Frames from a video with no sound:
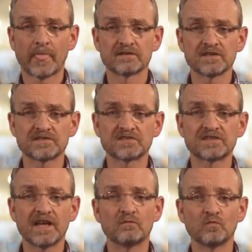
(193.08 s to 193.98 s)
So that's
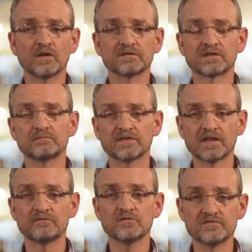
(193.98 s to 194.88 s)
step 1
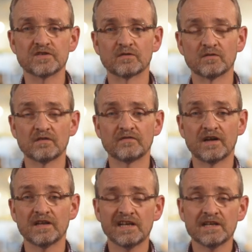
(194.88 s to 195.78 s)
complete if you've done all of
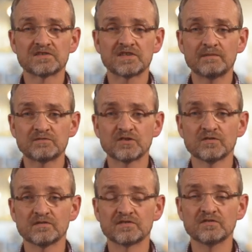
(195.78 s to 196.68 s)
that. Step
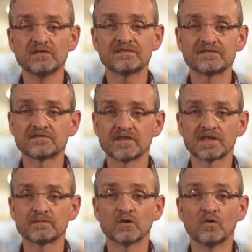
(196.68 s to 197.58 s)
2 is you need to
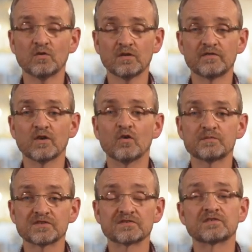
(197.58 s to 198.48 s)
think about all of the
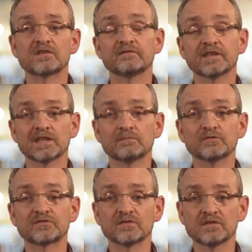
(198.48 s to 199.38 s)
options that are
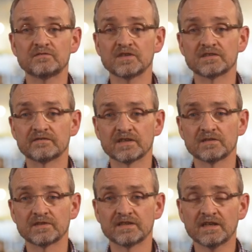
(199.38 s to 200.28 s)
available to you for your
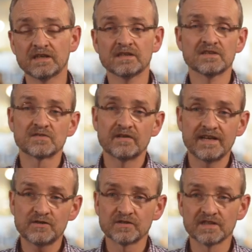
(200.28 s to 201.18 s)
development. So
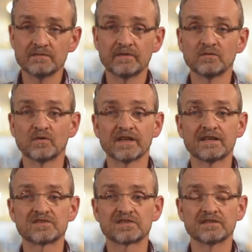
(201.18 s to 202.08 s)
initially you might want to
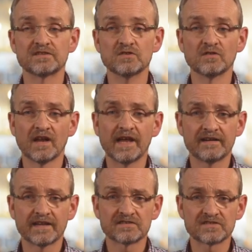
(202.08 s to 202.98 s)
consider your
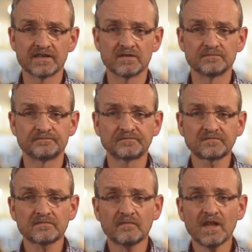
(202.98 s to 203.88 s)
learning style.
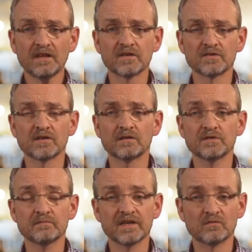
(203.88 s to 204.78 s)
Now
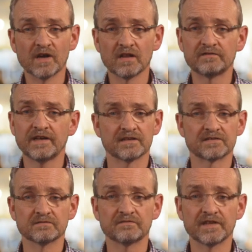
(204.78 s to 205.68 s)
you may well have
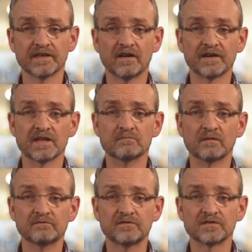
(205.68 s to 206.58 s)
heard of the Honey and
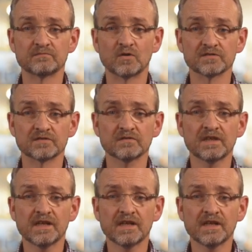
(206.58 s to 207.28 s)
Mumford model,